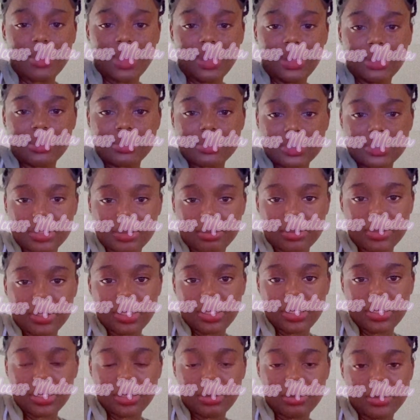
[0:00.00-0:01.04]
My lips look
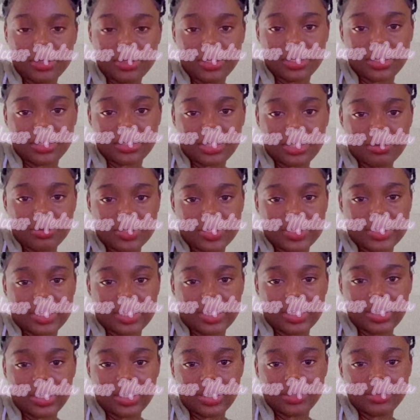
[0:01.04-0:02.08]
big than a bitch. I'm just
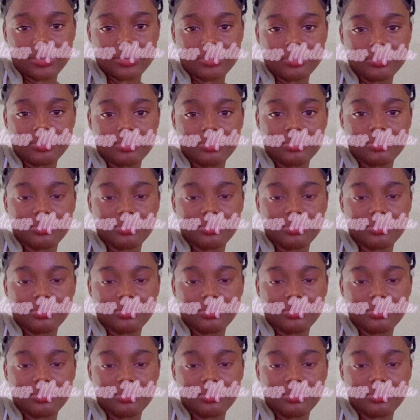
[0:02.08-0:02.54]
licking.